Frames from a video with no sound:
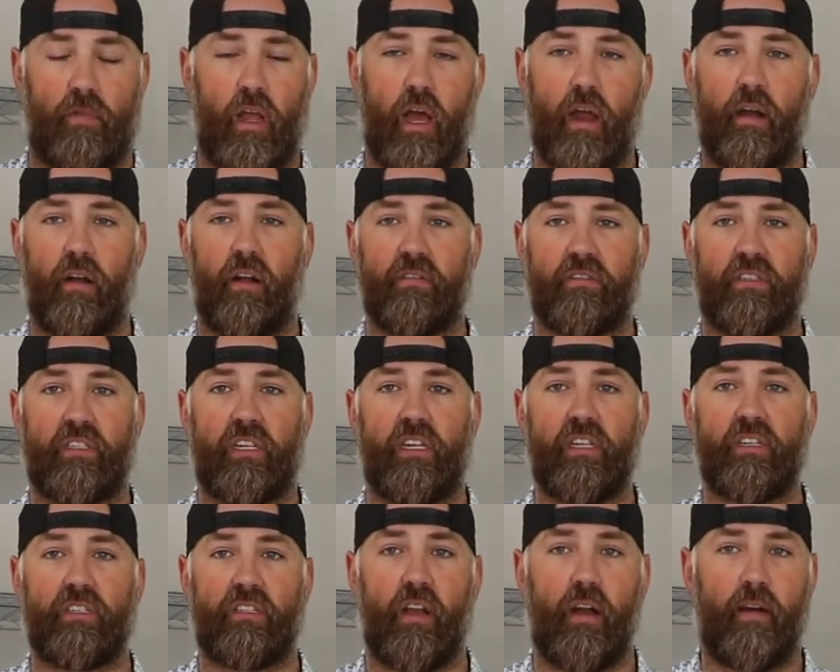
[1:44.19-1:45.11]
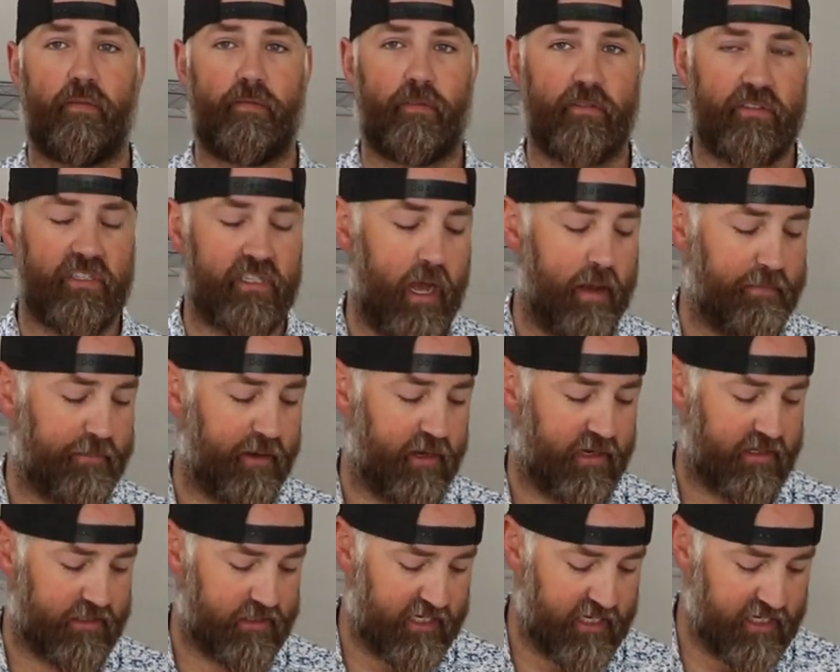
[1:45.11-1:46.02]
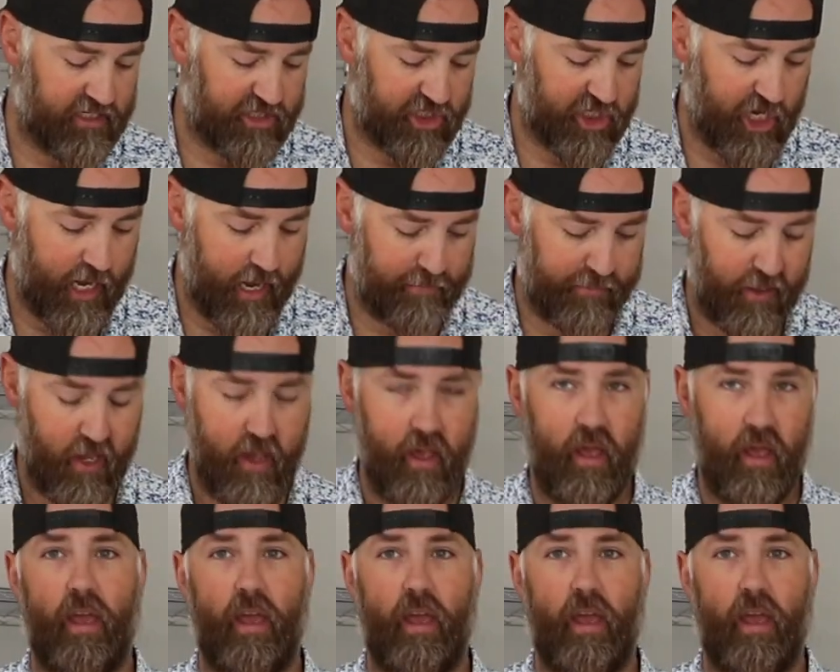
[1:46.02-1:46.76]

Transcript: I don't know, ski stuff, or stopped in a ski shop,